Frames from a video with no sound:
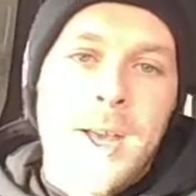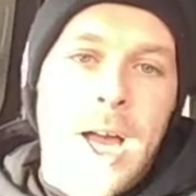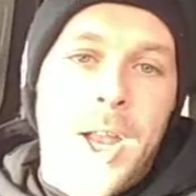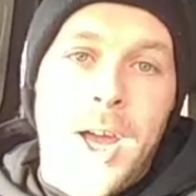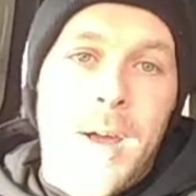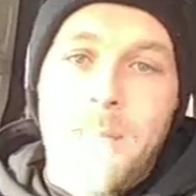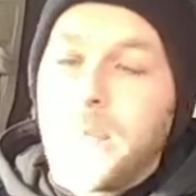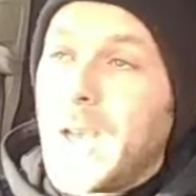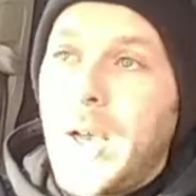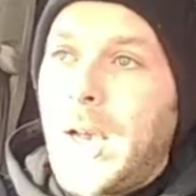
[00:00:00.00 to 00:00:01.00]
and
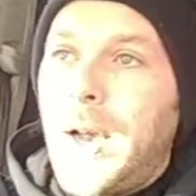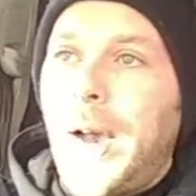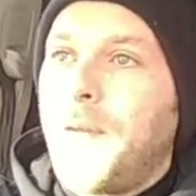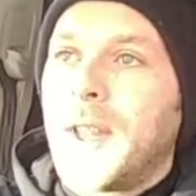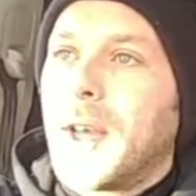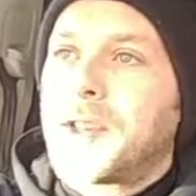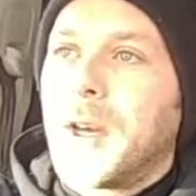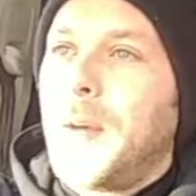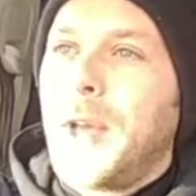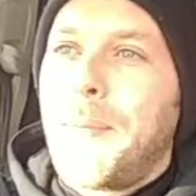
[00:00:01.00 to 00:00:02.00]
I think that's
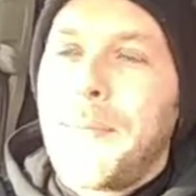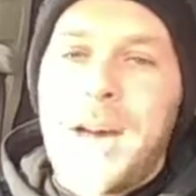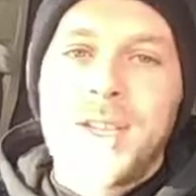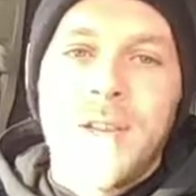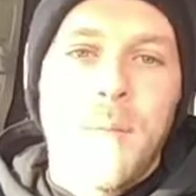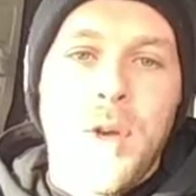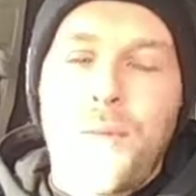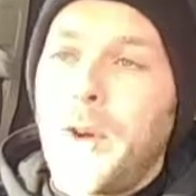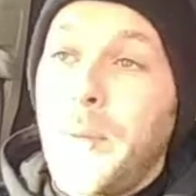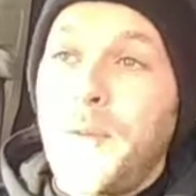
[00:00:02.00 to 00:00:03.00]
going to be a massive move
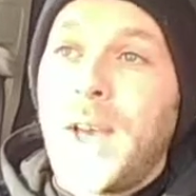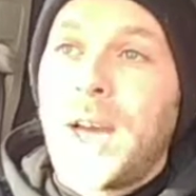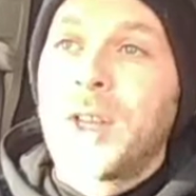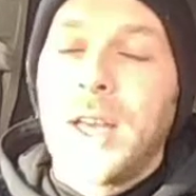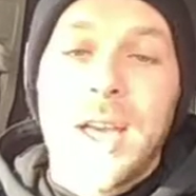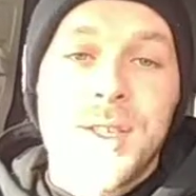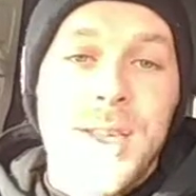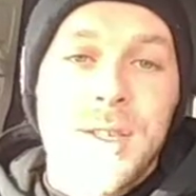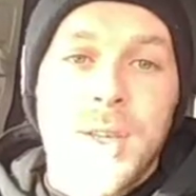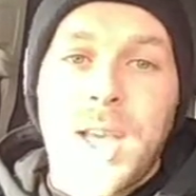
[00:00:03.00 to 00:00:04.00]
for him if he actually gets
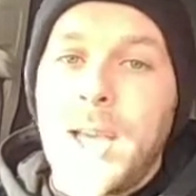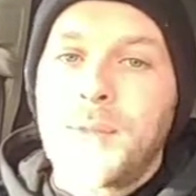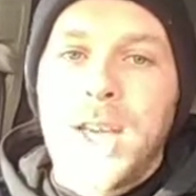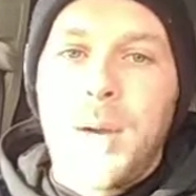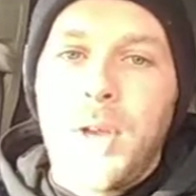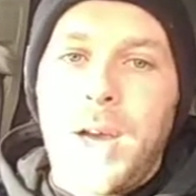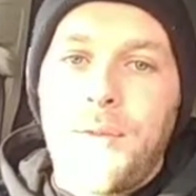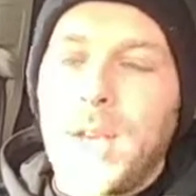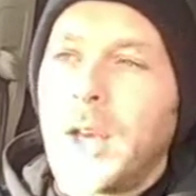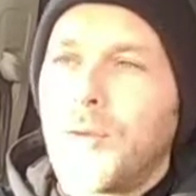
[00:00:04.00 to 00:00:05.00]
decent game time there. I
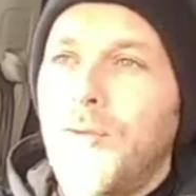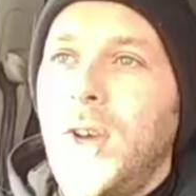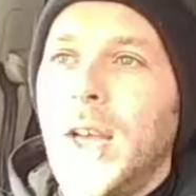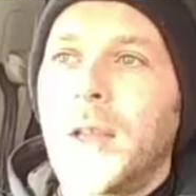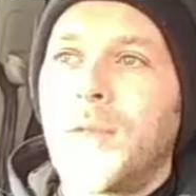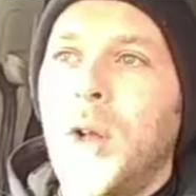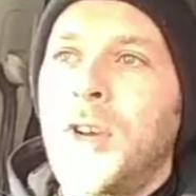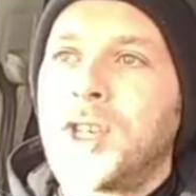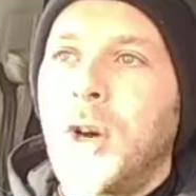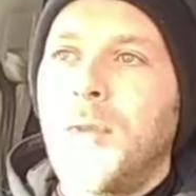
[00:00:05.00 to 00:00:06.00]
think he could really
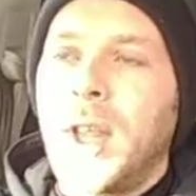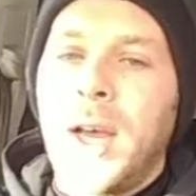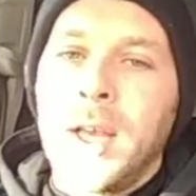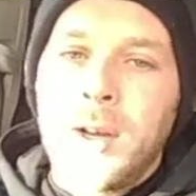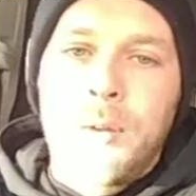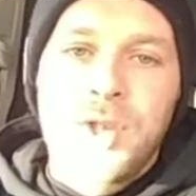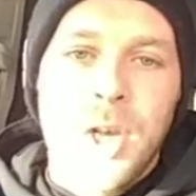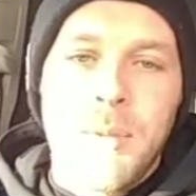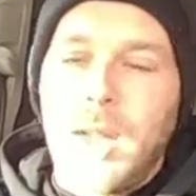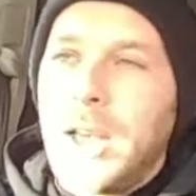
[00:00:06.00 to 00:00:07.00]
flourish over there.
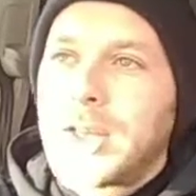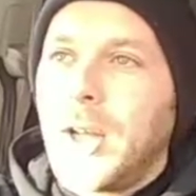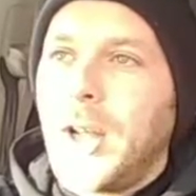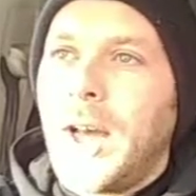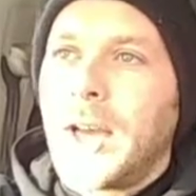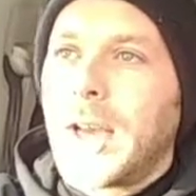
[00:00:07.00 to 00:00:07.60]
German league's a lot like